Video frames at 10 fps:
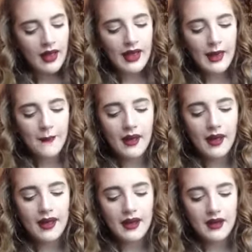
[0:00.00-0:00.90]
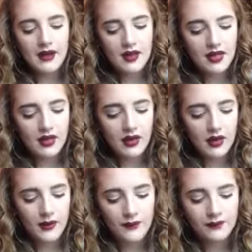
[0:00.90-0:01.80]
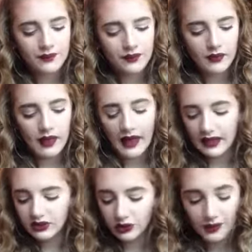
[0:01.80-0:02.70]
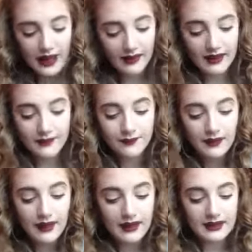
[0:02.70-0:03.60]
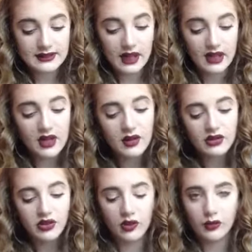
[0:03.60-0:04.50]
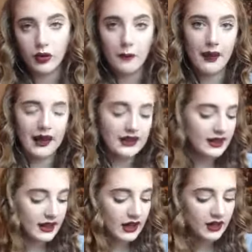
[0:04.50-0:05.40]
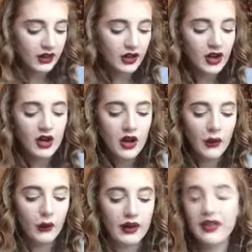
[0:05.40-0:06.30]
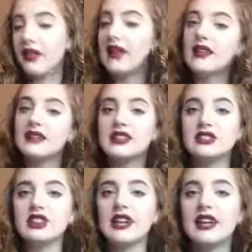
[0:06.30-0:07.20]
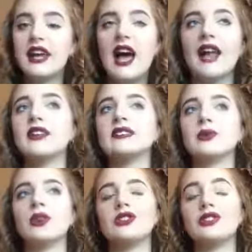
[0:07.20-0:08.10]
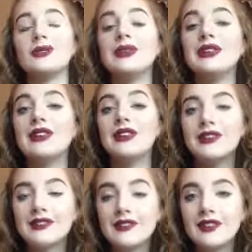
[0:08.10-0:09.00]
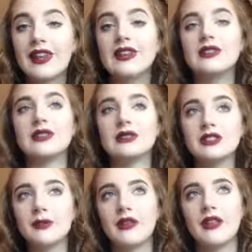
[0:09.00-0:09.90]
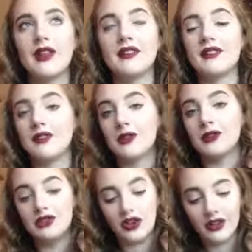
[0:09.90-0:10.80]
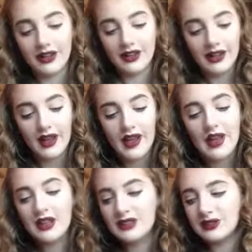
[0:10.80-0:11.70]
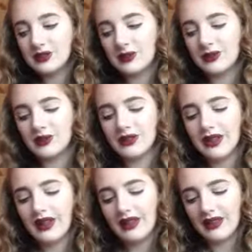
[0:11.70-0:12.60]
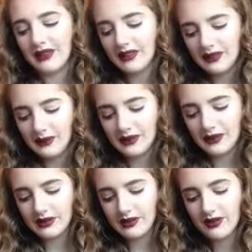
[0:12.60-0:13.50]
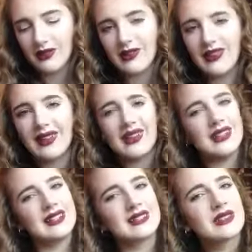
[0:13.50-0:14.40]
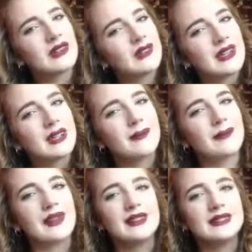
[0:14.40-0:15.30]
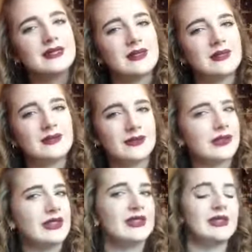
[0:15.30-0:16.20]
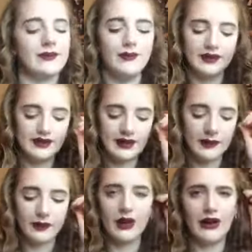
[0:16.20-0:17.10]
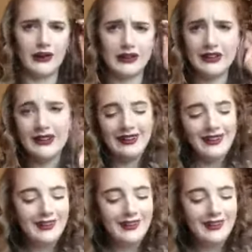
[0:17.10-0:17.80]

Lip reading: In the actual palette, it is a sort of more pinky colour with glitter in it, and it swatches beautifully, so smoothly, it doesn't go on chunky. So like this one's like, it's alright, but it's not really the same colour.